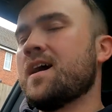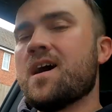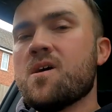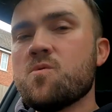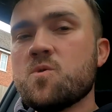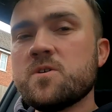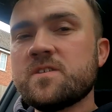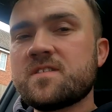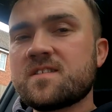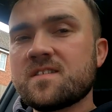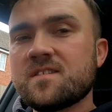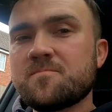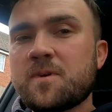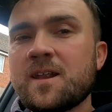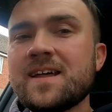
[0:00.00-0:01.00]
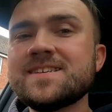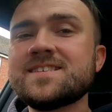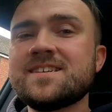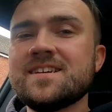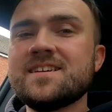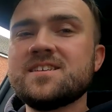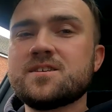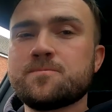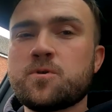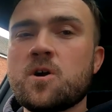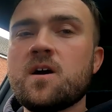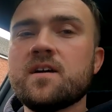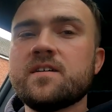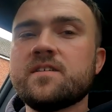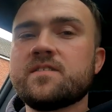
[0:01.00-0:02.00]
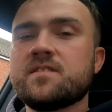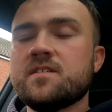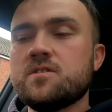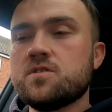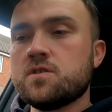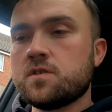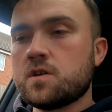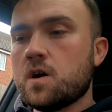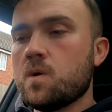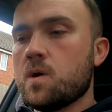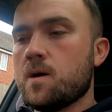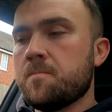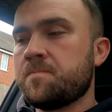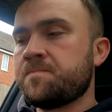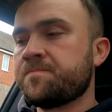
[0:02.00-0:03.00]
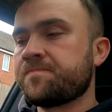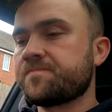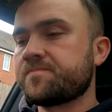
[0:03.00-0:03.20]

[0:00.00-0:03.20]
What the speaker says: I was pleasantly surprised that you can go on,